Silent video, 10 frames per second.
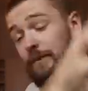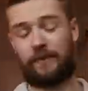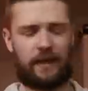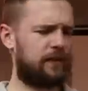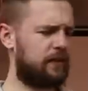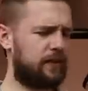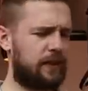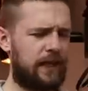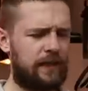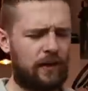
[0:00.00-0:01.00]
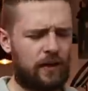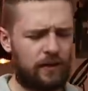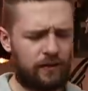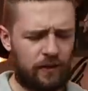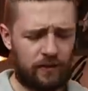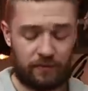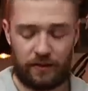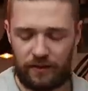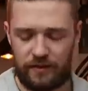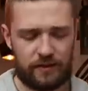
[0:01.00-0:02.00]
yeah, the getting on and off
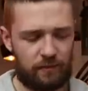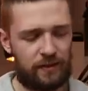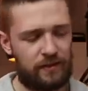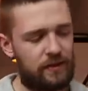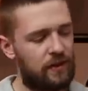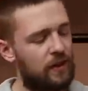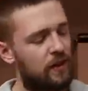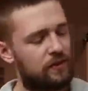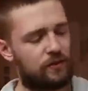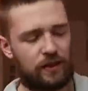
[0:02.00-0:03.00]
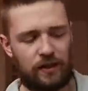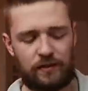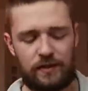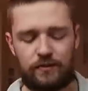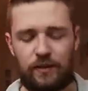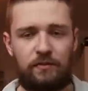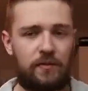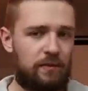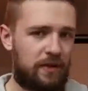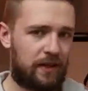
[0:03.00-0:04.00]
part is a bit tricky in this one.
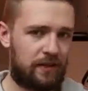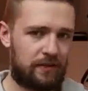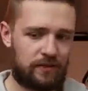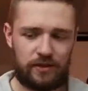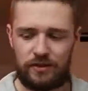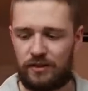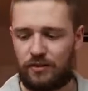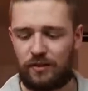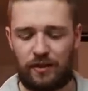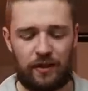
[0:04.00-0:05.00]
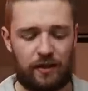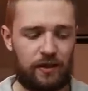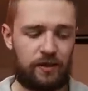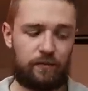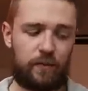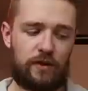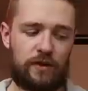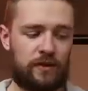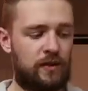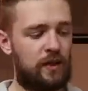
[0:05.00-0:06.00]
Maybe I just need to wear
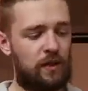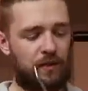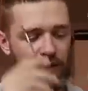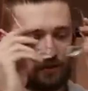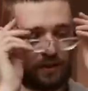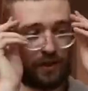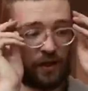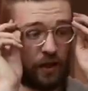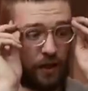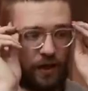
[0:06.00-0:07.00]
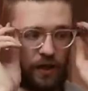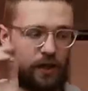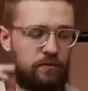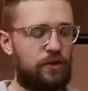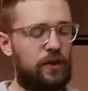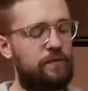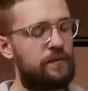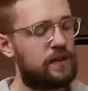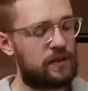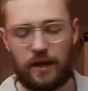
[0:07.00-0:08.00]
it a bit more.
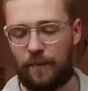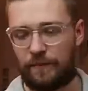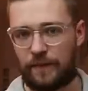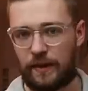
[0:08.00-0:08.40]
So yeah,